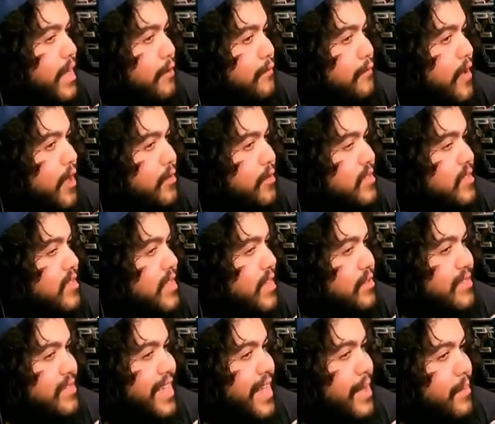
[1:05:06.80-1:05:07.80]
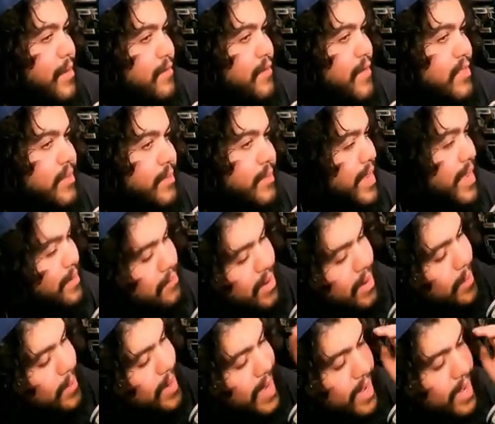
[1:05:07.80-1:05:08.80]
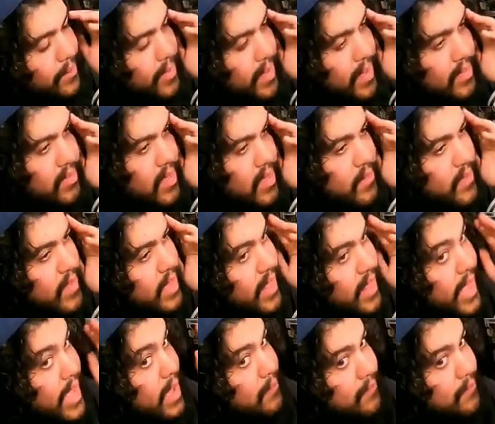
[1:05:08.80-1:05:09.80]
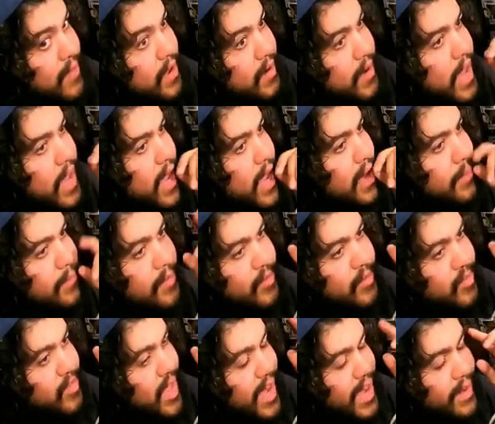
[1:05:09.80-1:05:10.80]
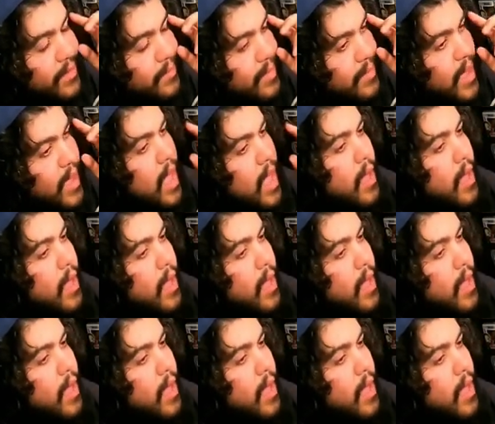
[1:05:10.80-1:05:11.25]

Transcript: I was I was telling my friends I'm like I'm probably not gonna be on TV. Like I'm very high up. It's not gonna be.